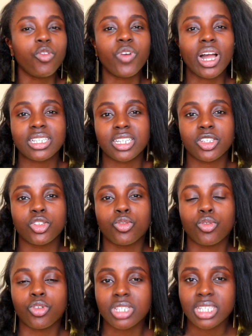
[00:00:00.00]
Factors
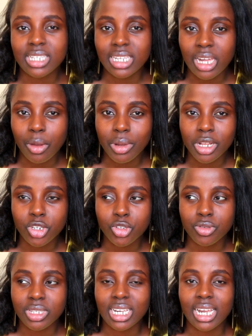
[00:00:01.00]
to consider while
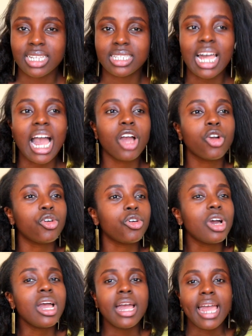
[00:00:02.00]
choosing a SACCO.